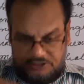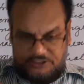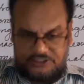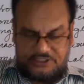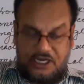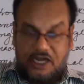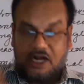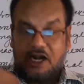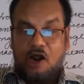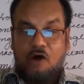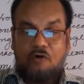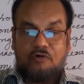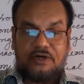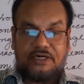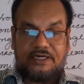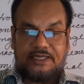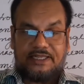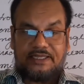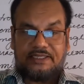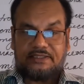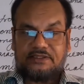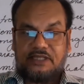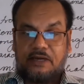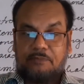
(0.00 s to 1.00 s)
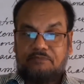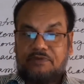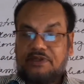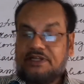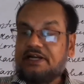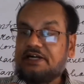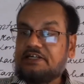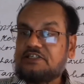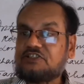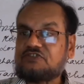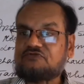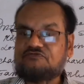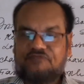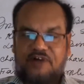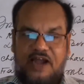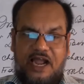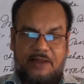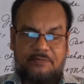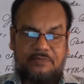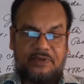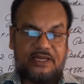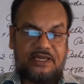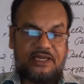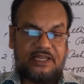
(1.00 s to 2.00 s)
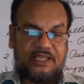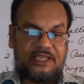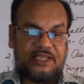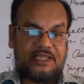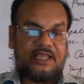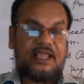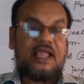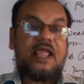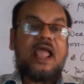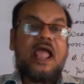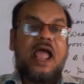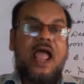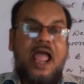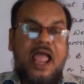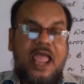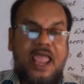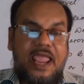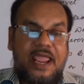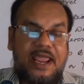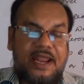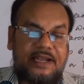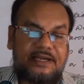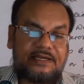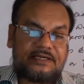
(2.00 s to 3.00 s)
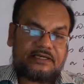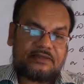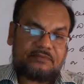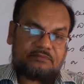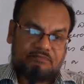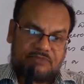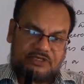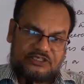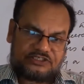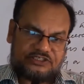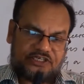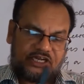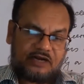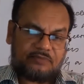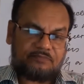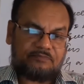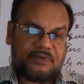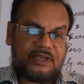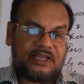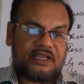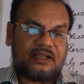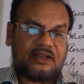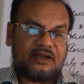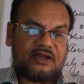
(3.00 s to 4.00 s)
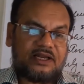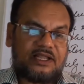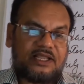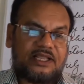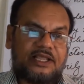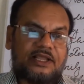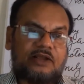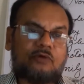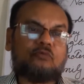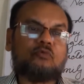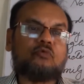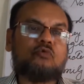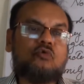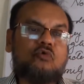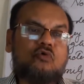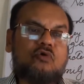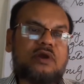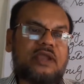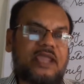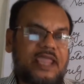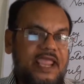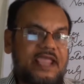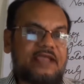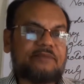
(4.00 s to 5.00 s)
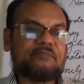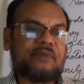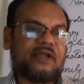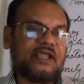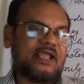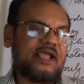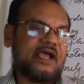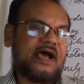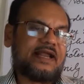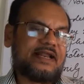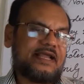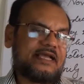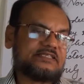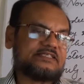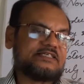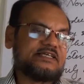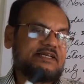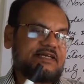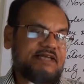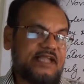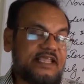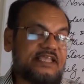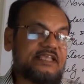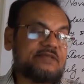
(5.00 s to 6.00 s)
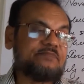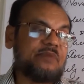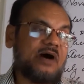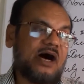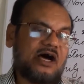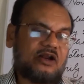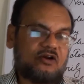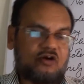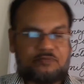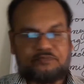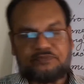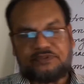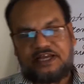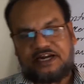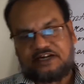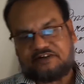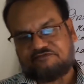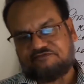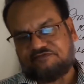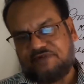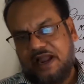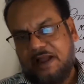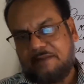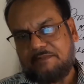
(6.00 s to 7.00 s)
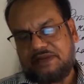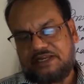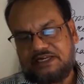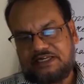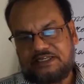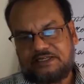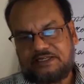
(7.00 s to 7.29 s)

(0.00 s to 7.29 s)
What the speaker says: surrounding the Bennet's family and Mr. Bingley, who came here as a neighbor of that family.